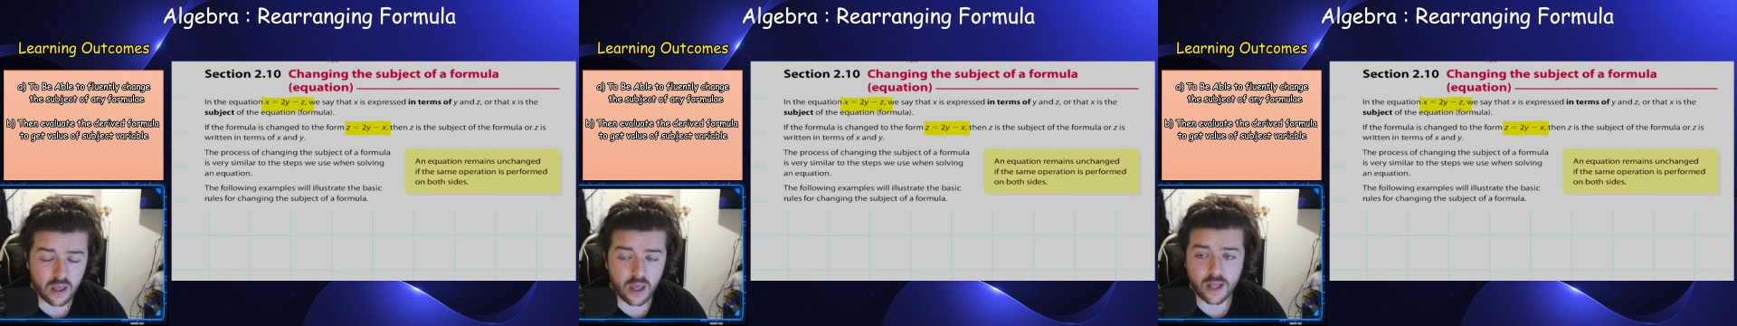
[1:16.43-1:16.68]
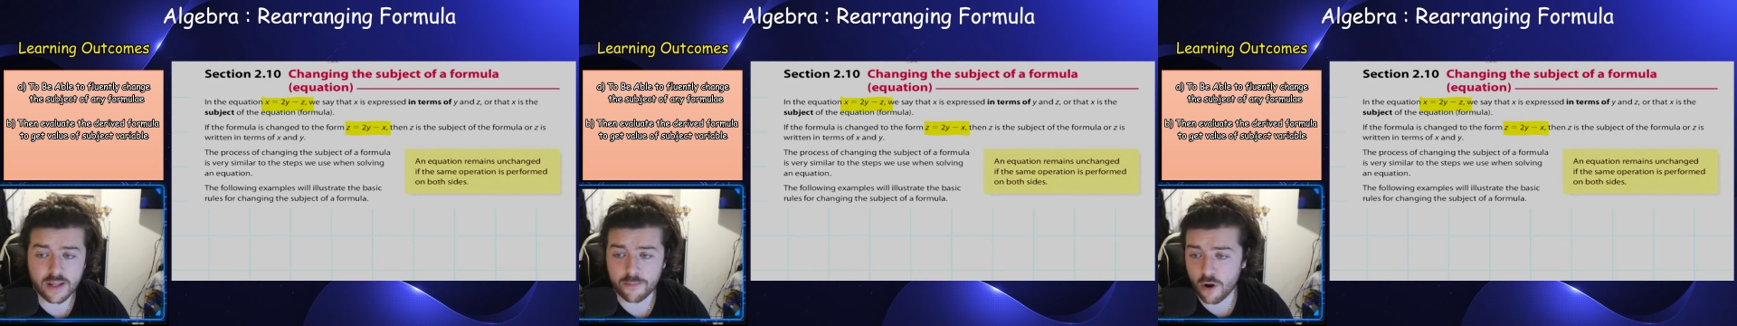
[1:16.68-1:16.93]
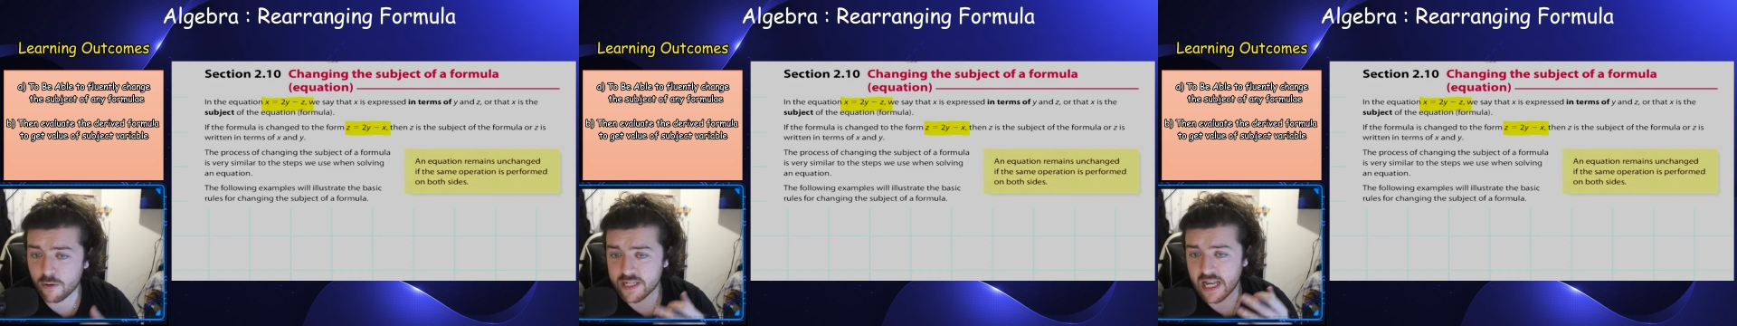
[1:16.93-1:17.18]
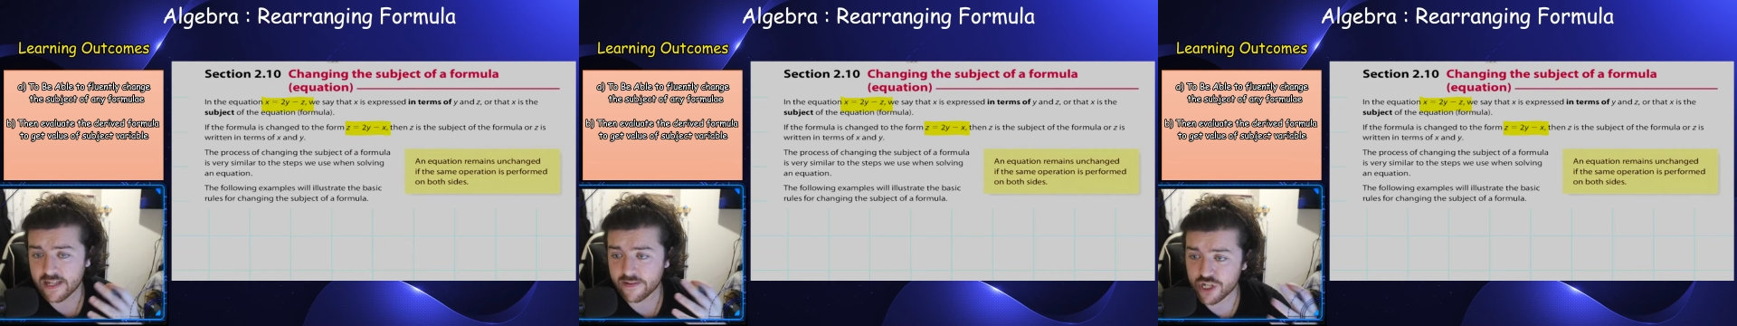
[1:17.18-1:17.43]
The
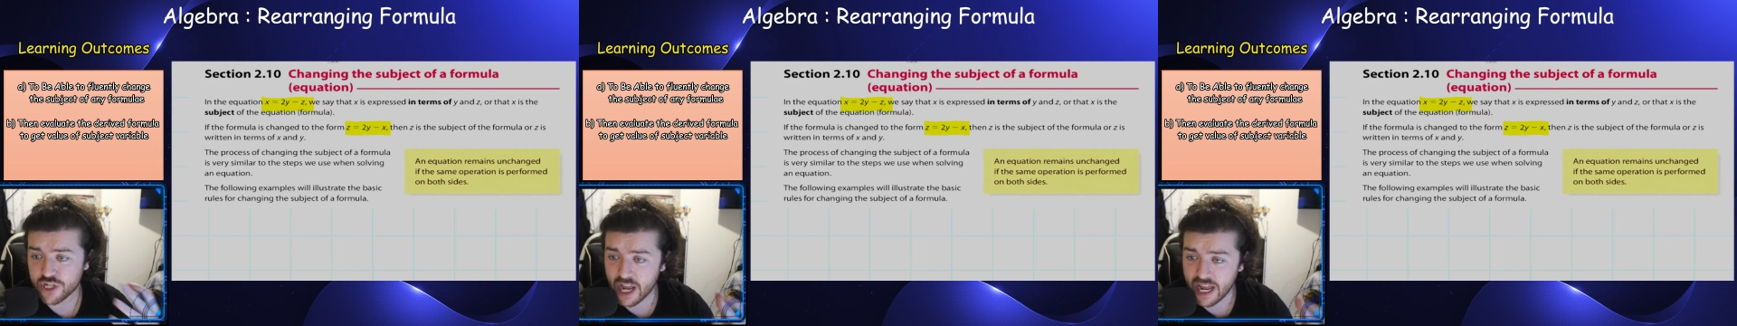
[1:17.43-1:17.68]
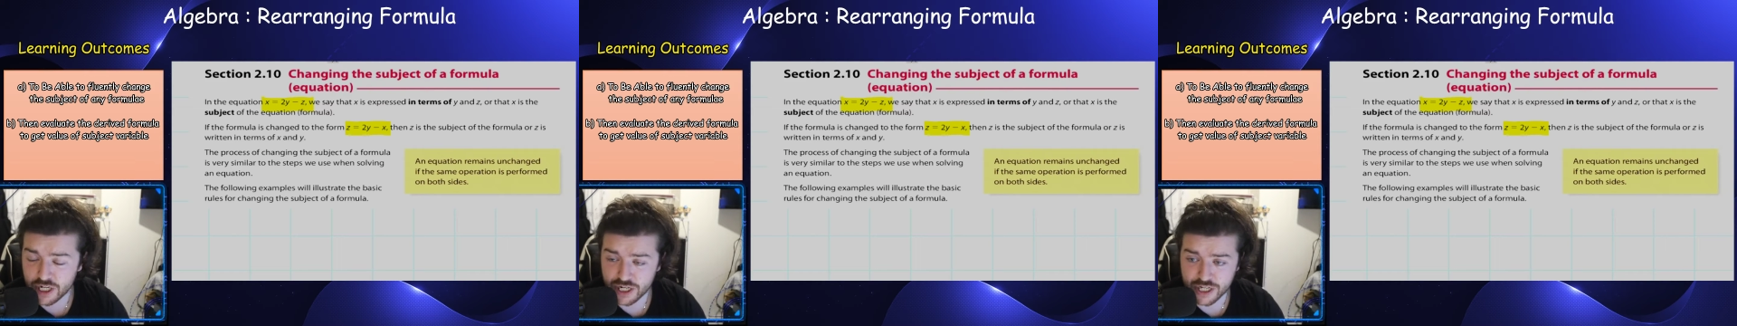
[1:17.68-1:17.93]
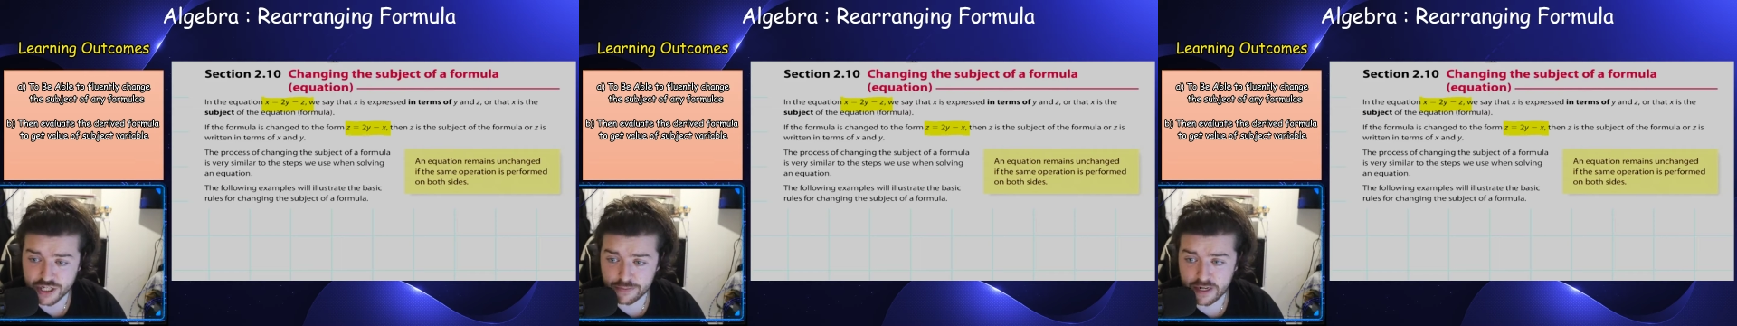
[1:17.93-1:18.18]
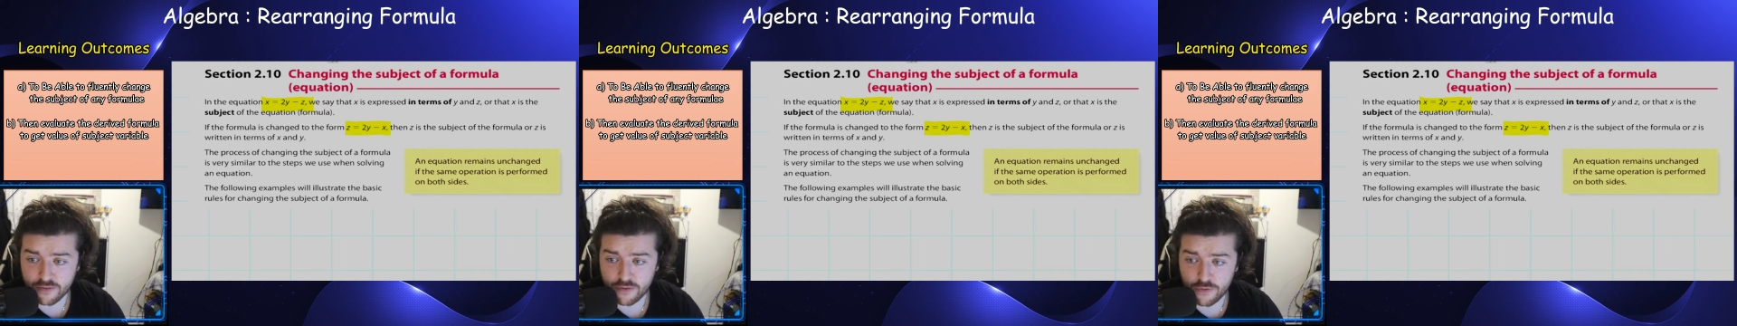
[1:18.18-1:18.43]
process of changing the subject
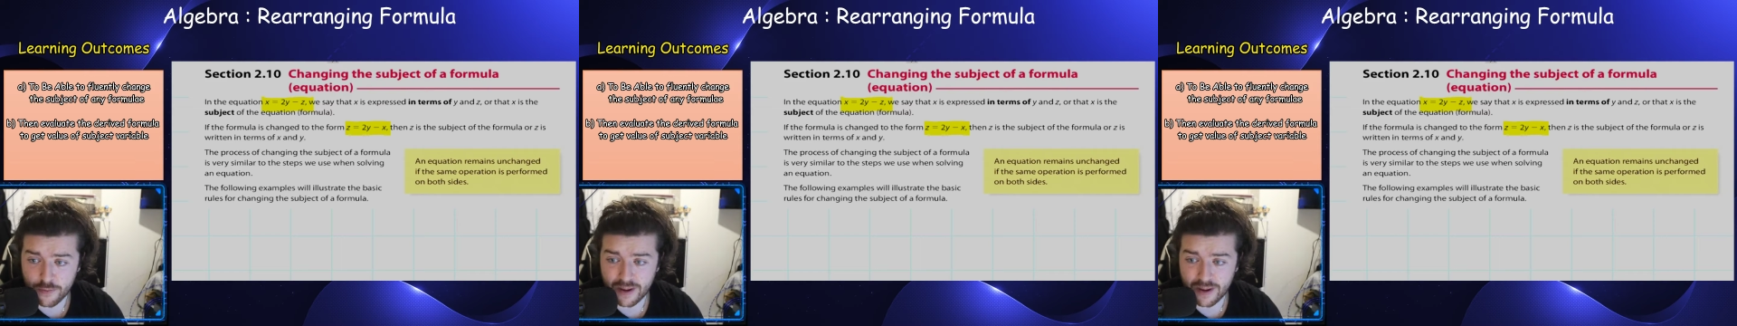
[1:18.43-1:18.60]
of a formula